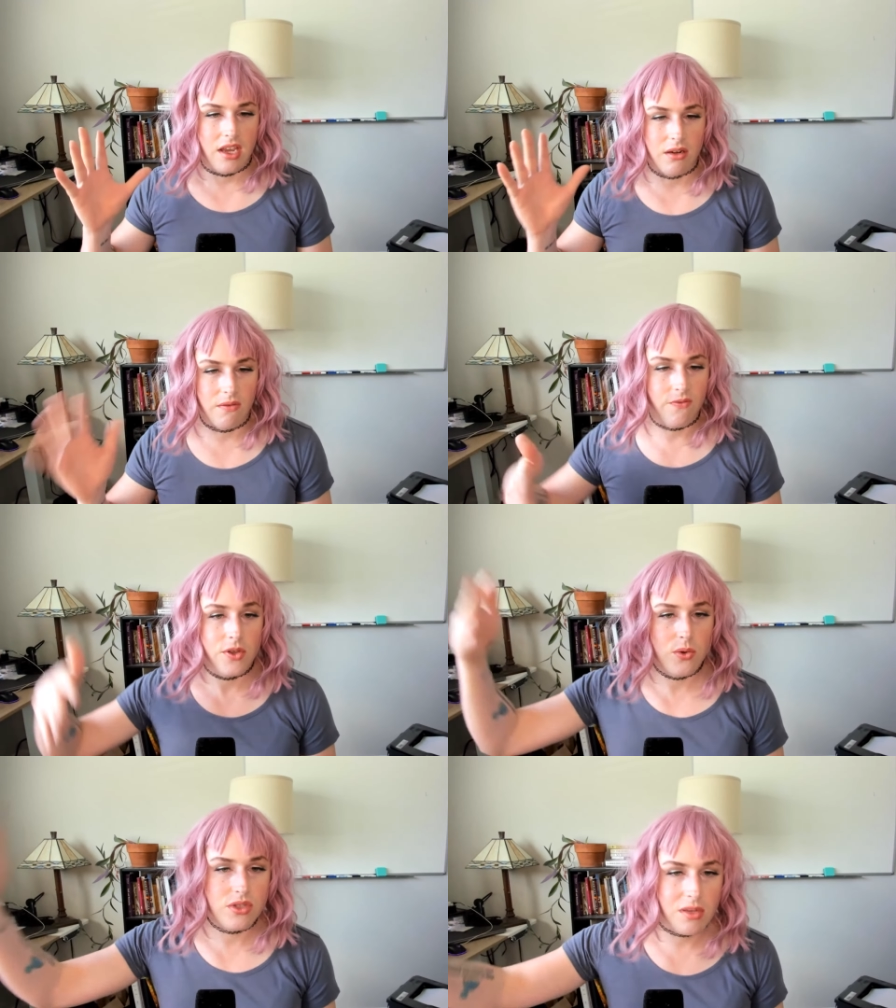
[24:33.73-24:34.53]

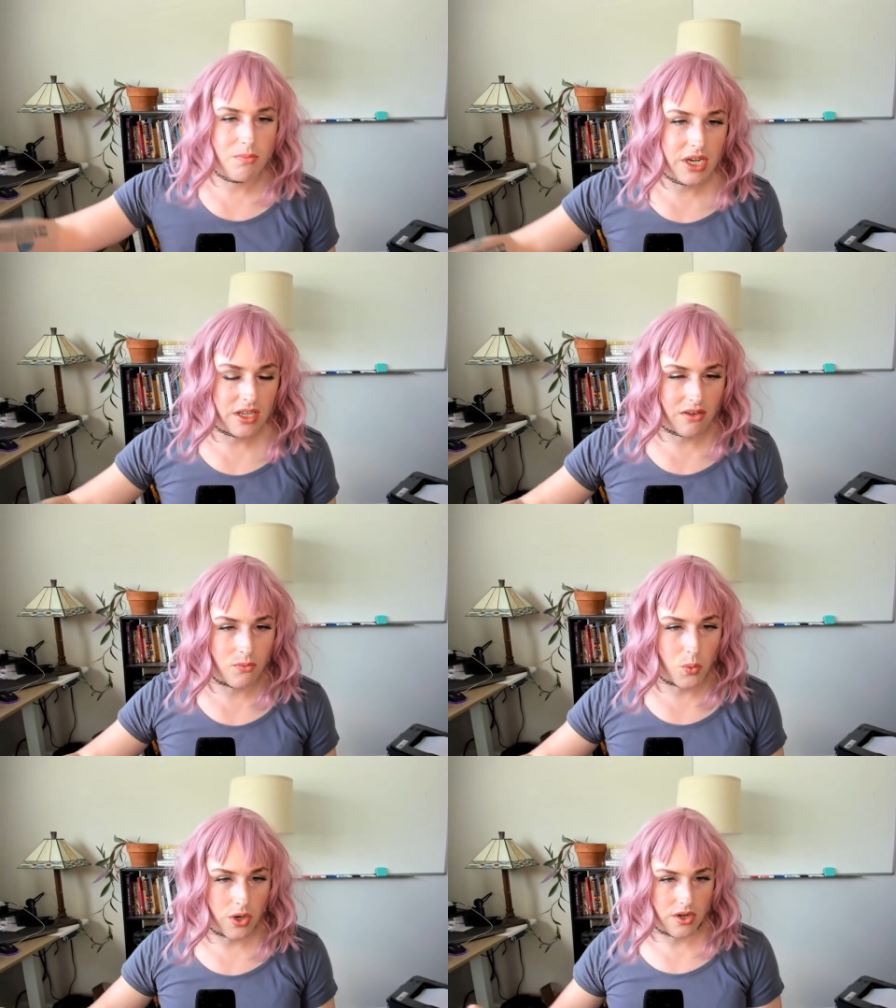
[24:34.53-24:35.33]
confuse the meaning
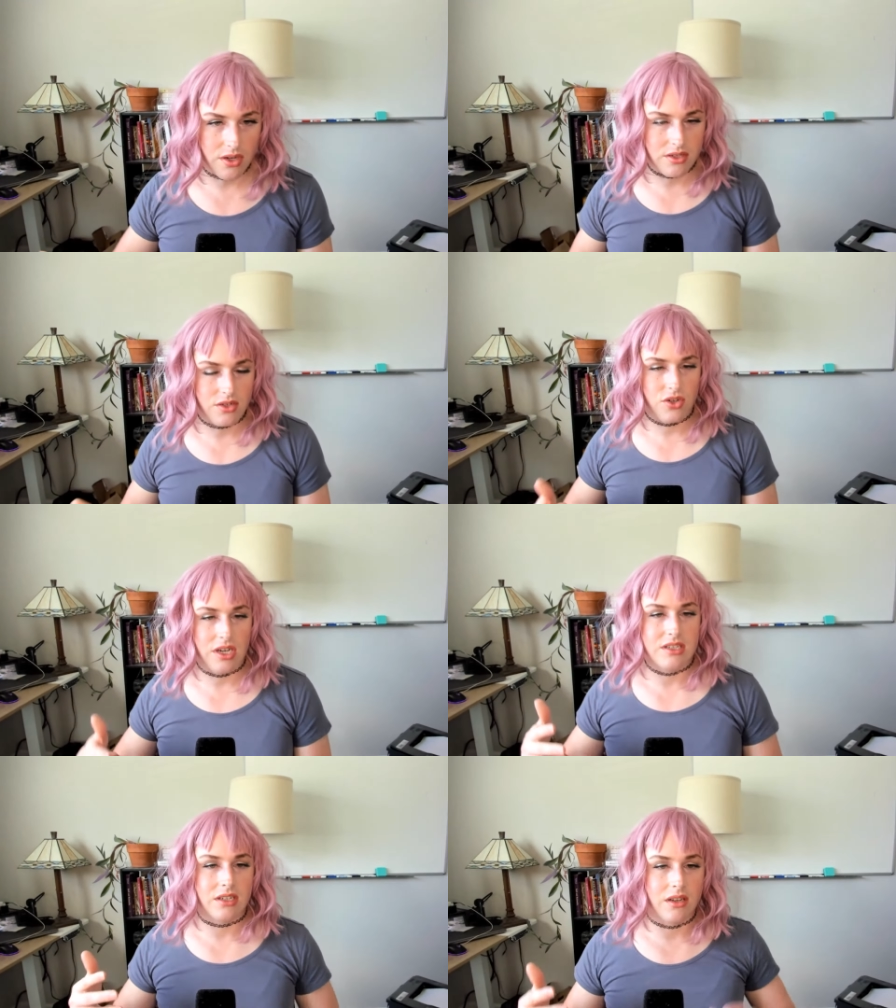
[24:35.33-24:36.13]
of words and
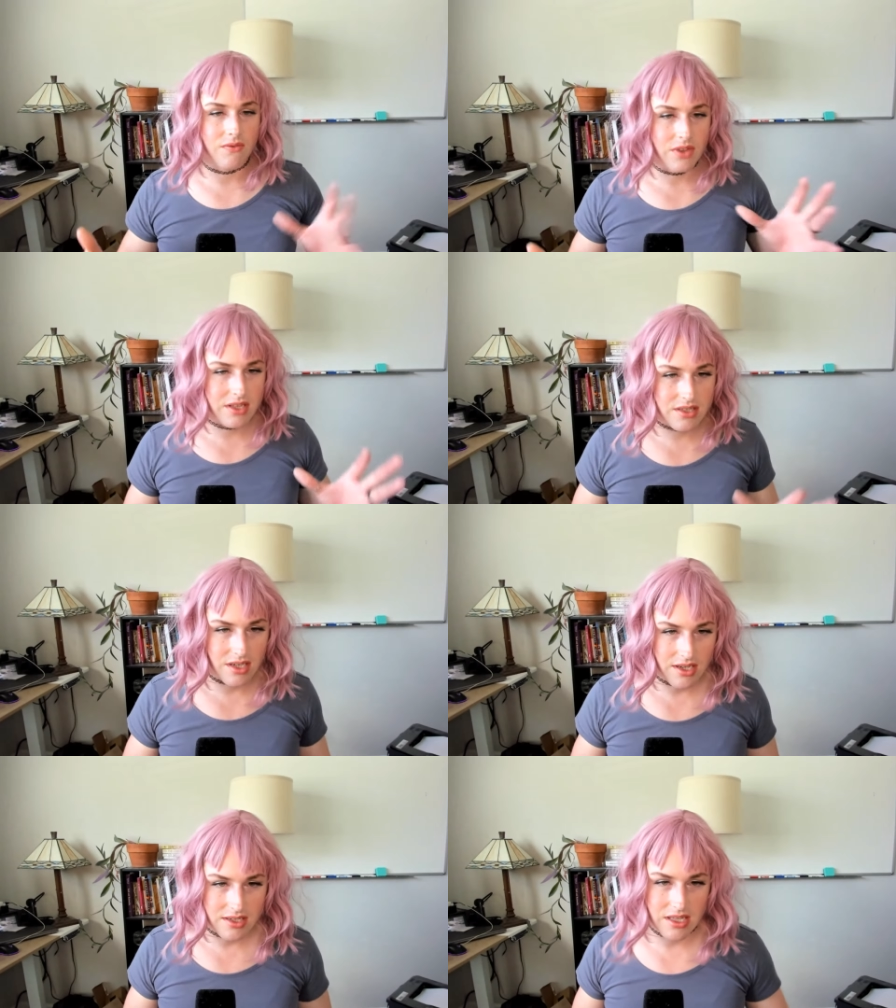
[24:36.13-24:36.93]
tries to convince
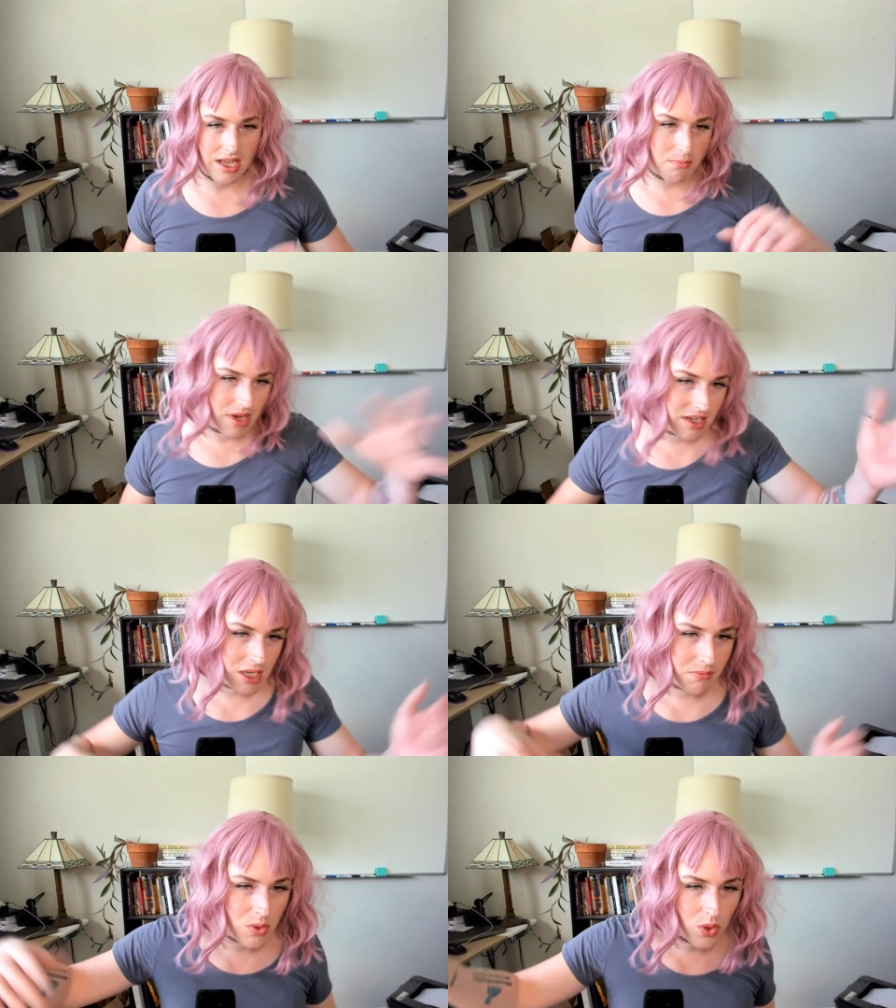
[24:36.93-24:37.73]
us that men
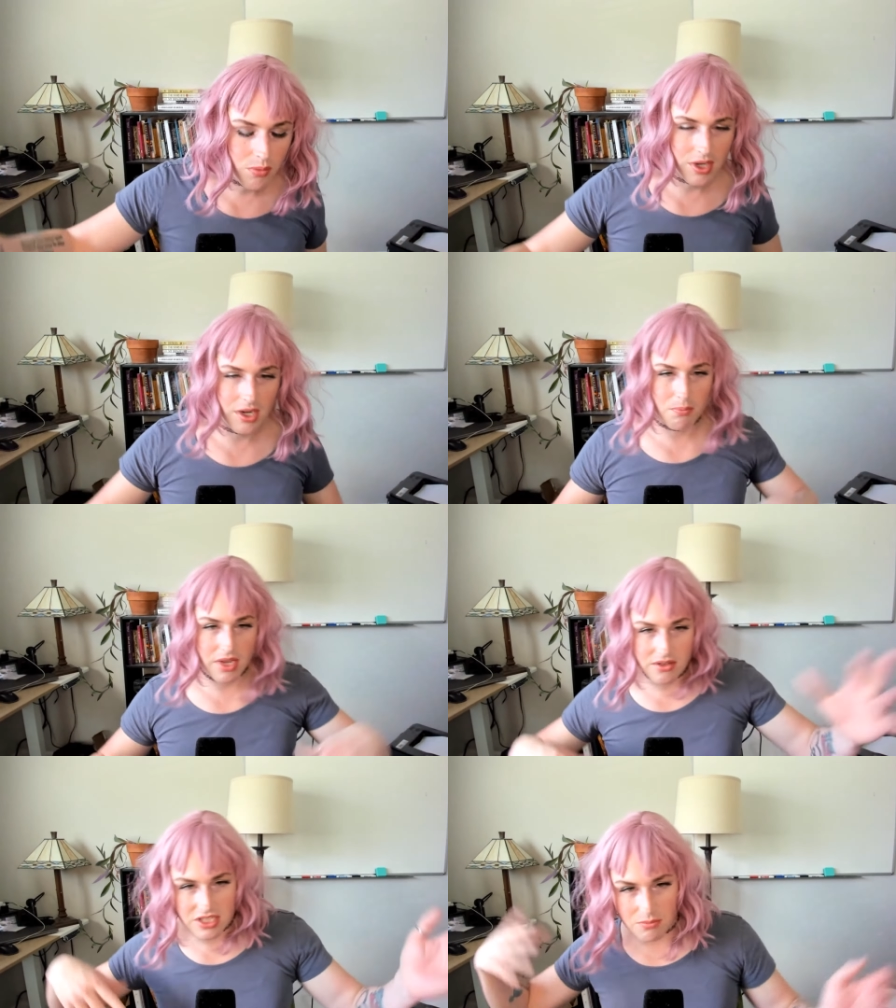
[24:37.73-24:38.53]
can be women and
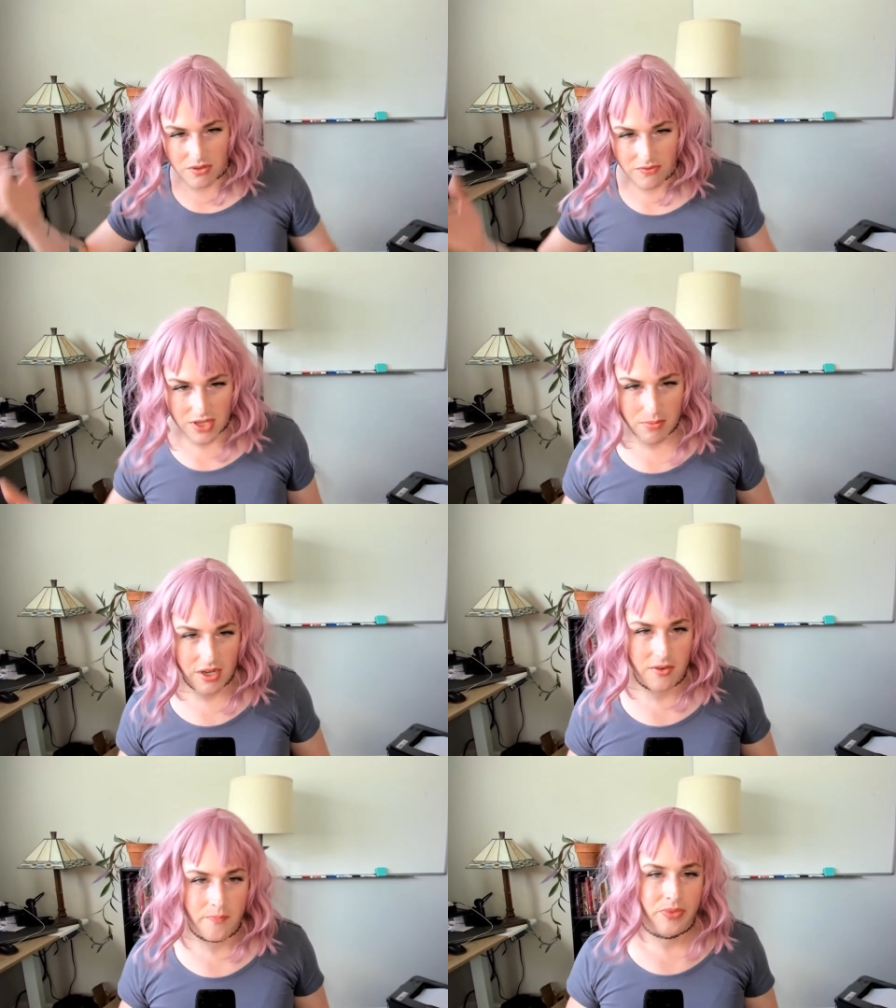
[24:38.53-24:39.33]
males can be
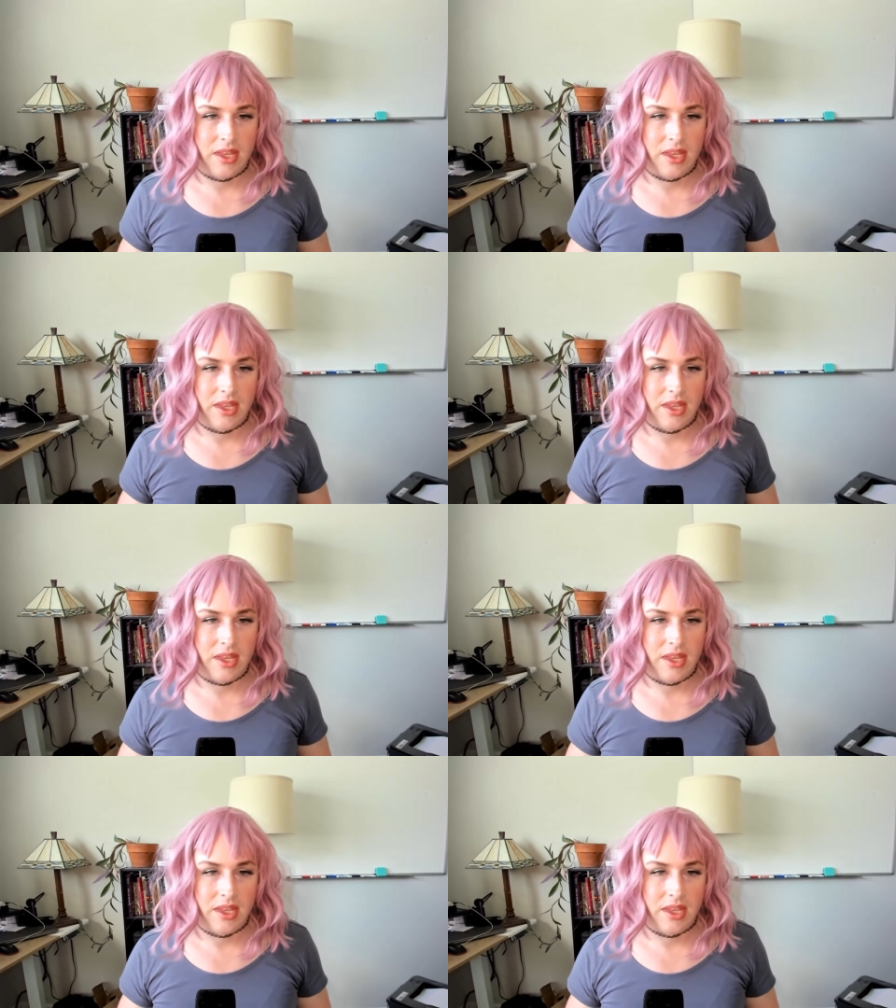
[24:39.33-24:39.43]
female.